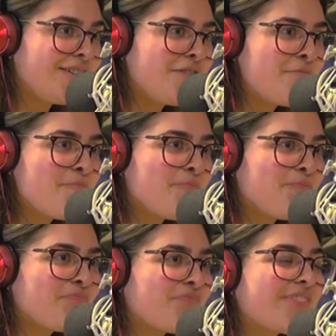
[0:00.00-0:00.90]

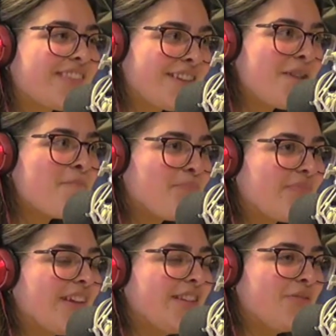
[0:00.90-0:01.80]
Oh, yeah.
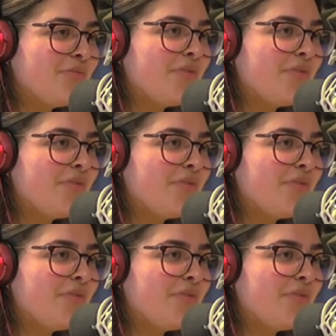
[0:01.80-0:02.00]
And then